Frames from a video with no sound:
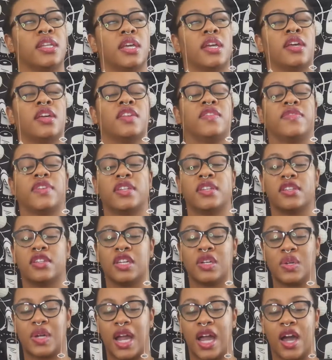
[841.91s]
in, fit into
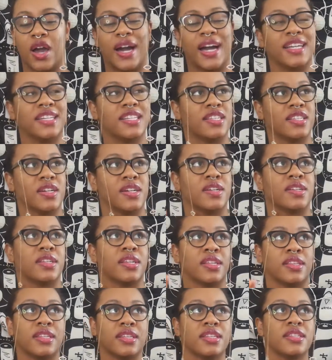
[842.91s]
the crowd. I just heard
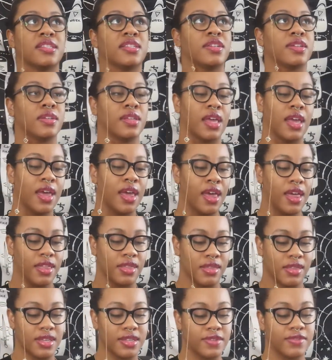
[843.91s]
that this
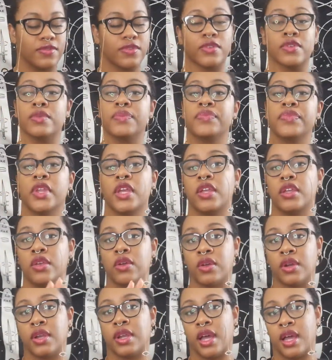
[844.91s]
group,
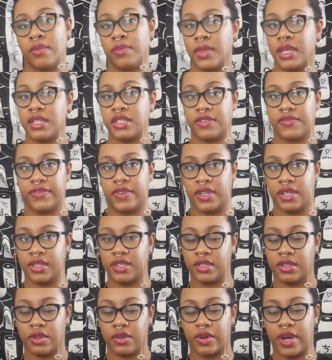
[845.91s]
you're not meant to fit
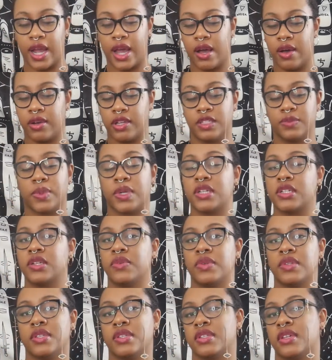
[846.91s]
into the crowd, especially
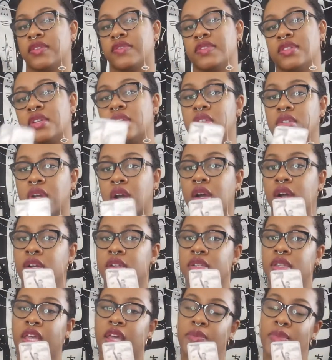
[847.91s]
with the Son of Sticks
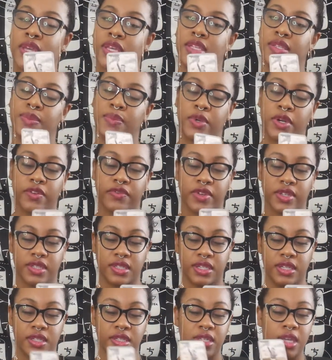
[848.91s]
card. That makes perfect
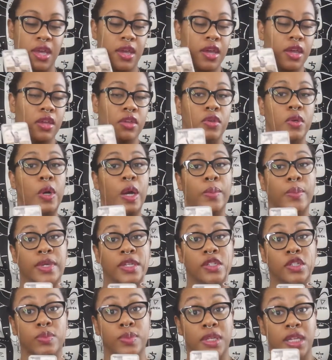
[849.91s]
sense. You are
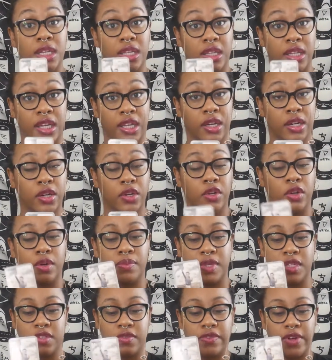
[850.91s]
meant to be a leader. You are
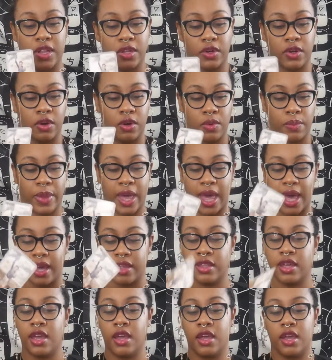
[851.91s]
meant to follow your own
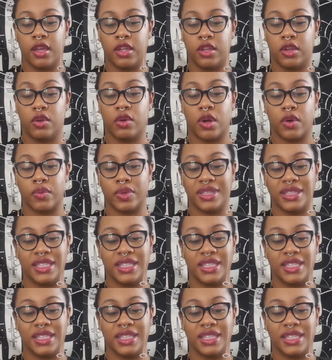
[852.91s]
path. You are